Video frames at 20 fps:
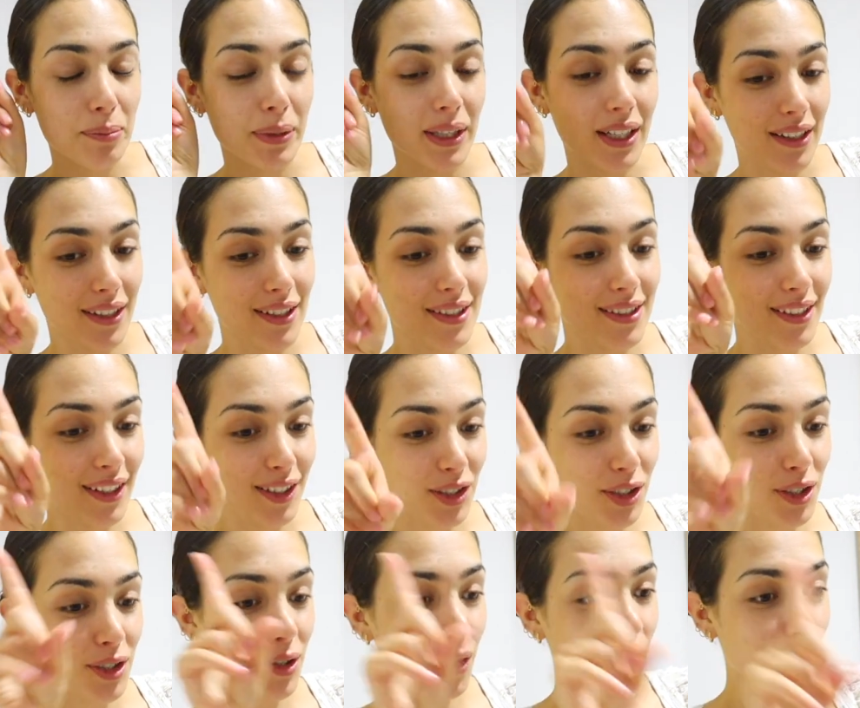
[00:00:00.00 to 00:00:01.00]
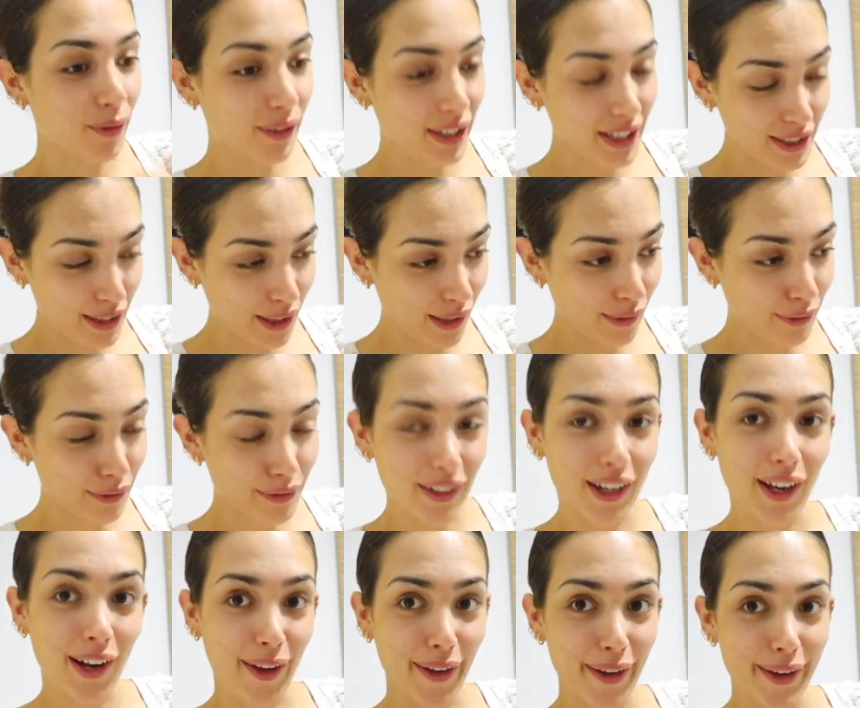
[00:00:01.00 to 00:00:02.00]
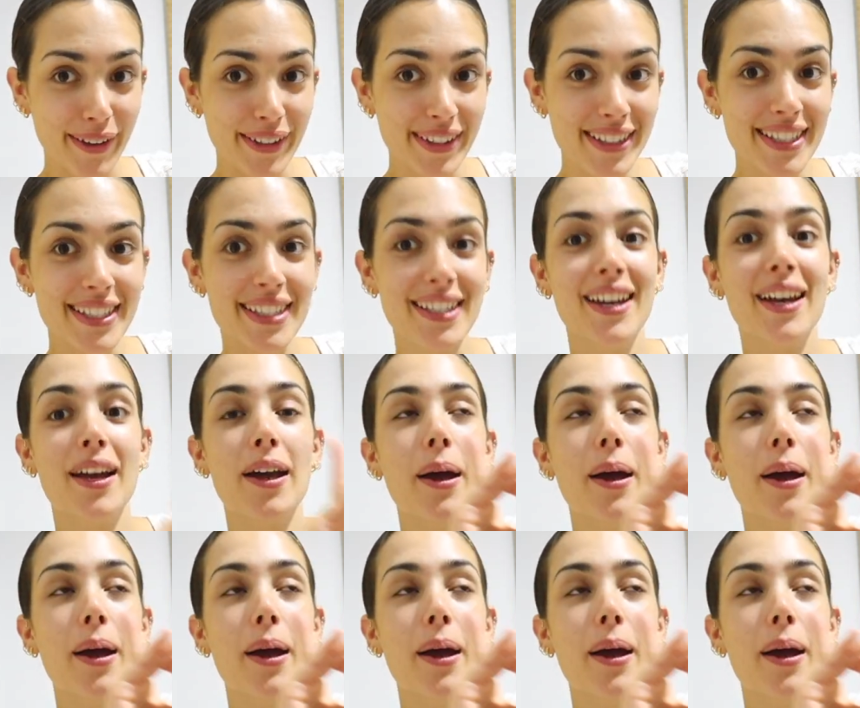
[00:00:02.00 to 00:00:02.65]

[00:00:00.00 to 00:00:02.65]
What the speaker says: because I just got rid of clothes,